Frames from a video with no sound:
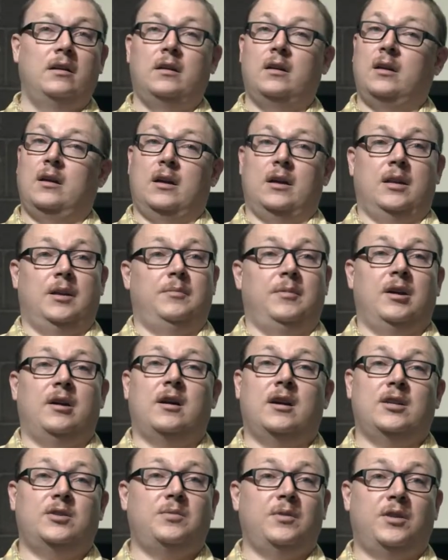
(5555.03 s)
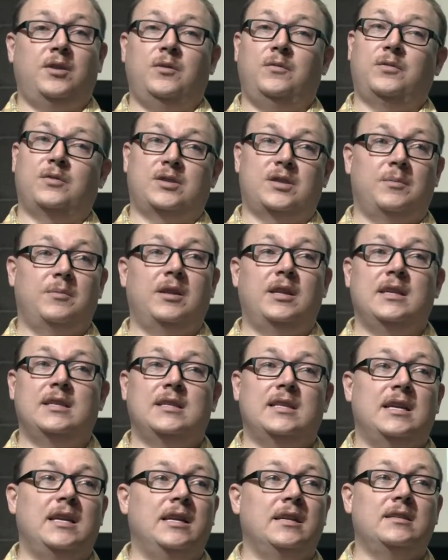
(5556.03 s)
And to be honest with you, for some of these
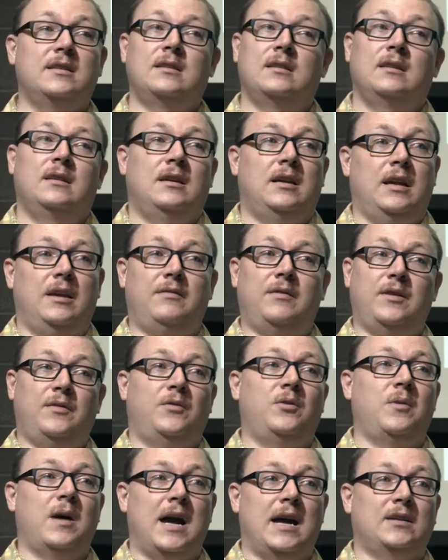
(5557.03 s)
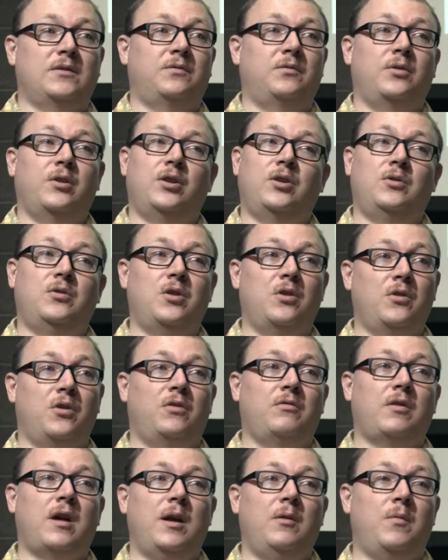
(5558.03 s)
things, even if you ask for it and you go to the
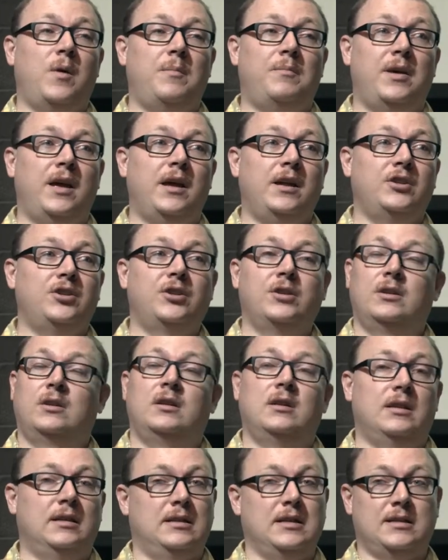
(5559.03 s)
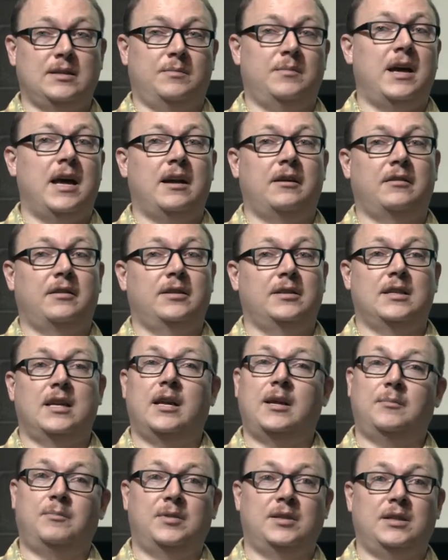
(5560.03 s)
right web page, it doesn't matter because they
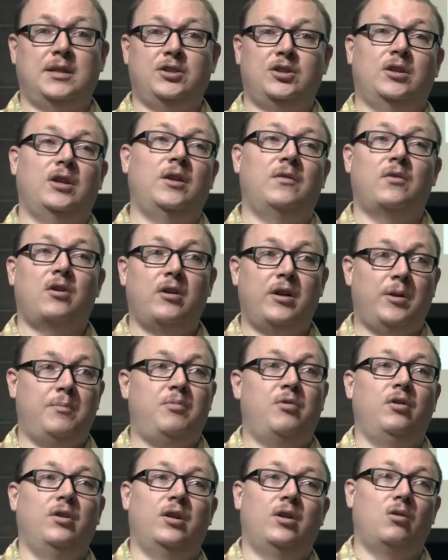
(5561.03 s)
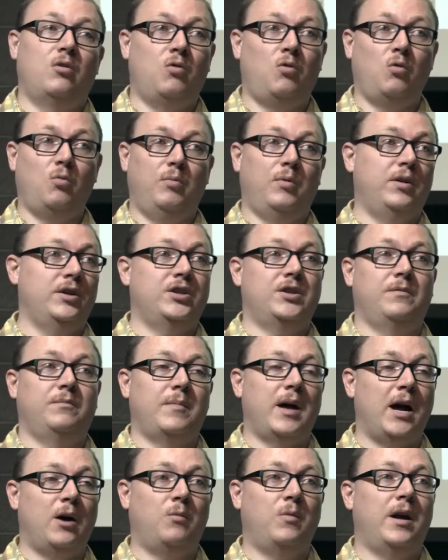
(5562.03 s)
could potentially have already put a whole bunch of
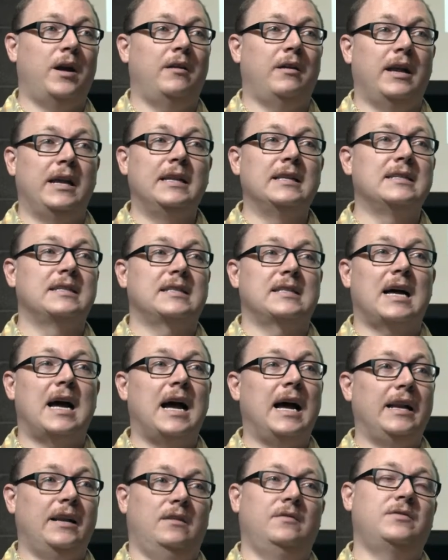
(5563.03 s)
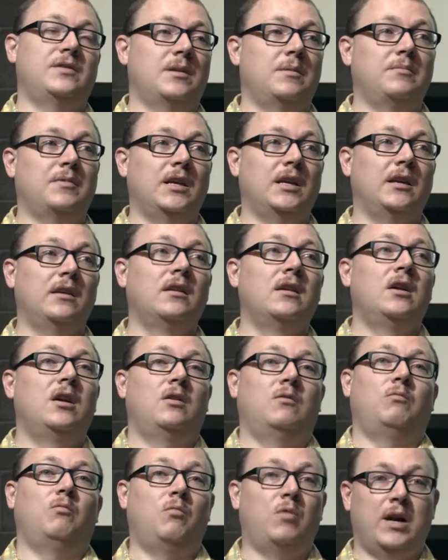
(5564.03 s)
malware inside of something
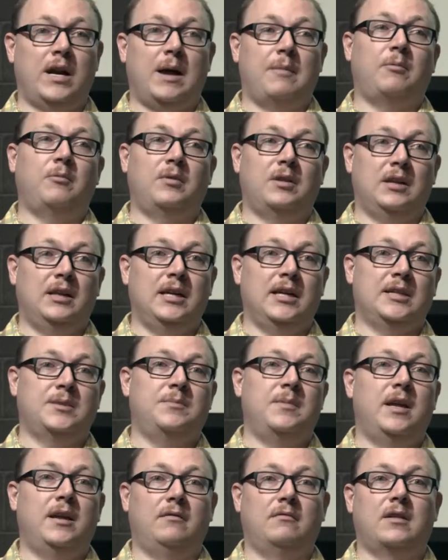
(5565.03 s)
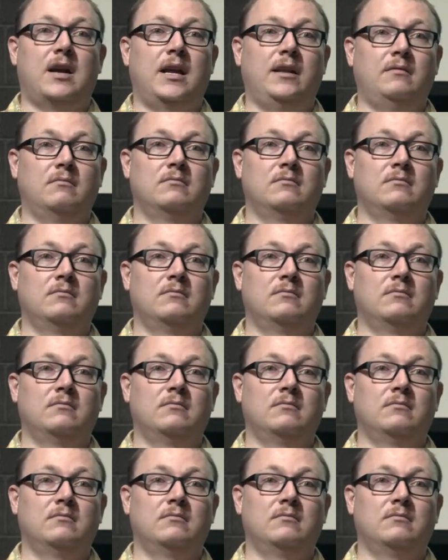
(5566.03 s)
what happened with Linux Mint, right?